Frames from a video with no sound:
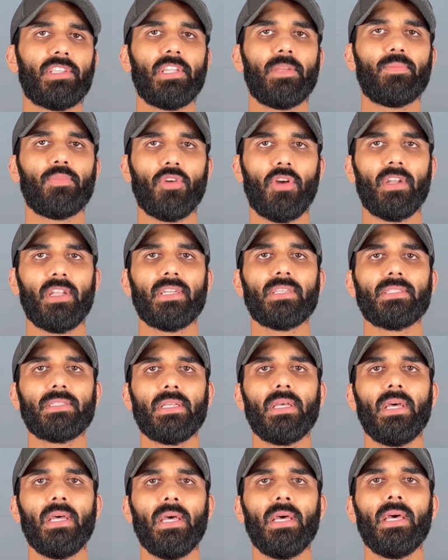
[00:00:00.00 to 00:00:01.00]
products
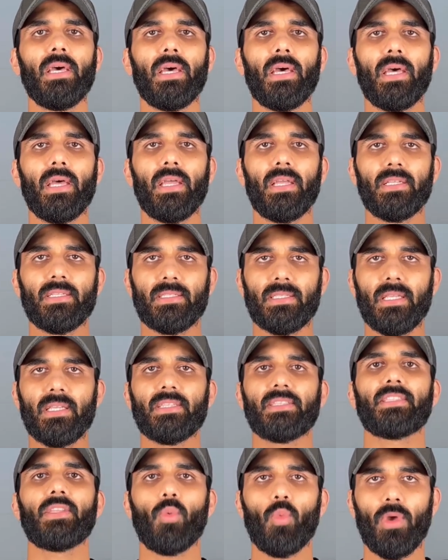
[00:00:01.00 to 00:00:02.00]

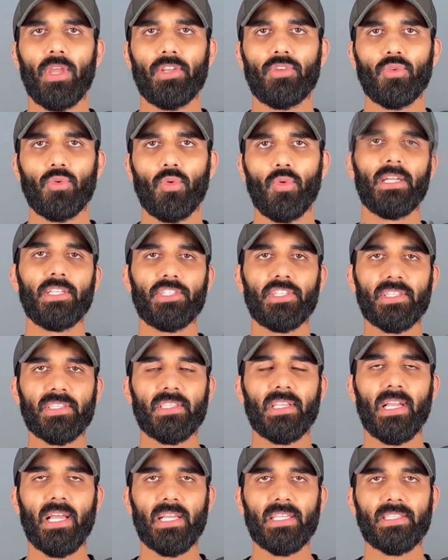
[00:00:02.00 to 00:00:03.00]
is the way to go. Just
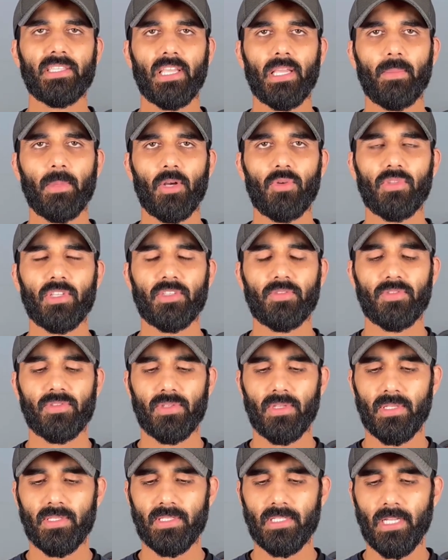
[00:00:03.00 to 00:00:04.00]
the last thing about this
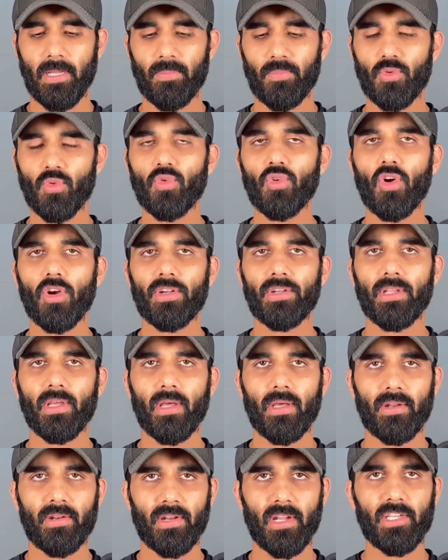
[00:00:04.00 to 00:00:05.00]
step, do not
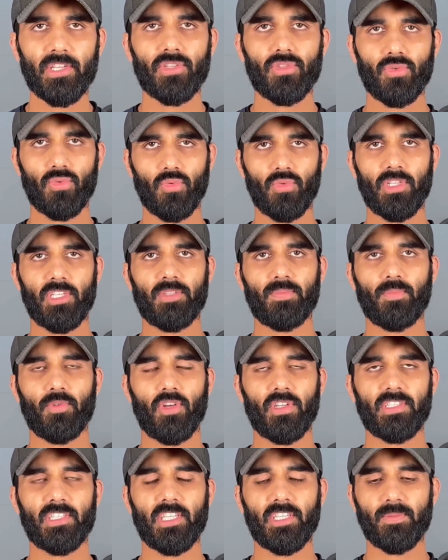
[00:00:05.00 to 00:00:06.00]
rush through this
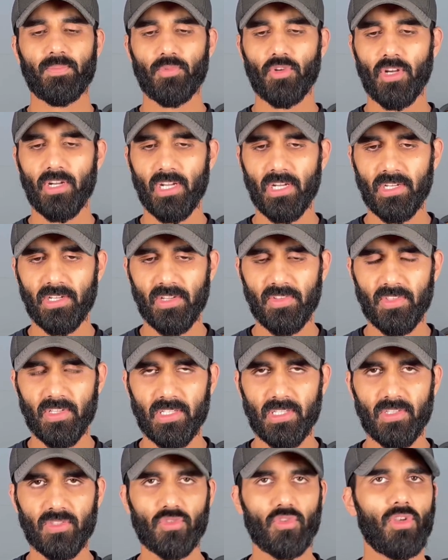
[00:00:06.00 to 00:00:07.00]
process. Product
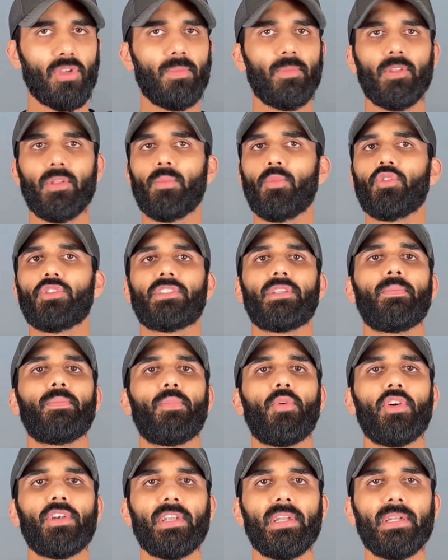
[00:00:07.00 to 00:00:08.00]
research is going to be the most
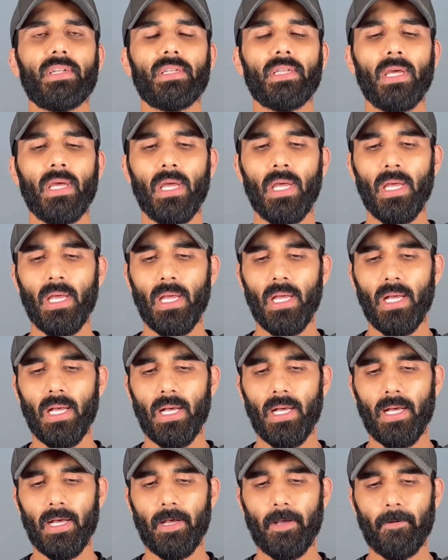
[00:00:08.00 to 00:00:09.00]
important
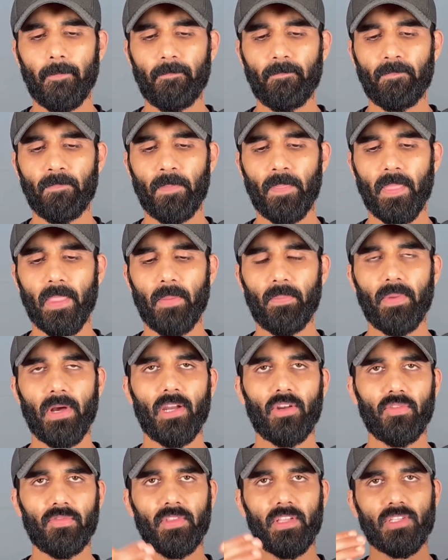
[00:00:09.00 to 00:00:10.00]

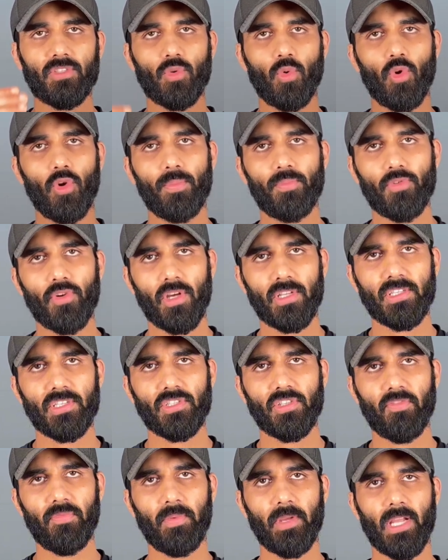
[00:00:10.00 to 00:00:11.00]
part of this whole
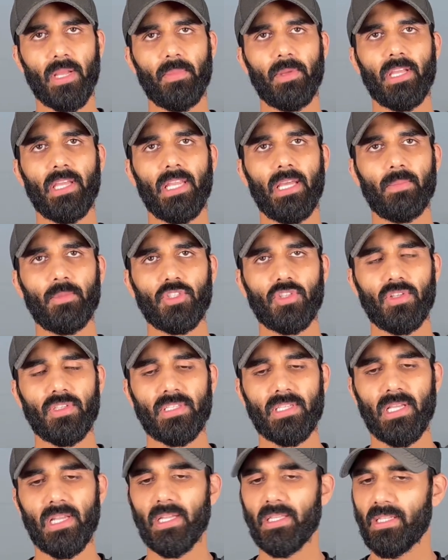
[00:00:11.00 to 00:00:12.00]
process of becoming an Amazon
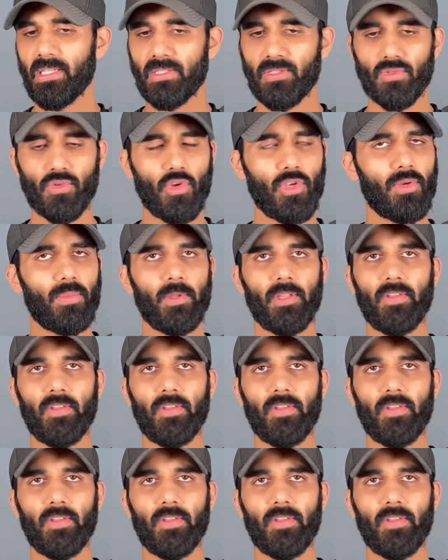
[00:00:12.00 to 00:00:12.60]
seller. This is going to be the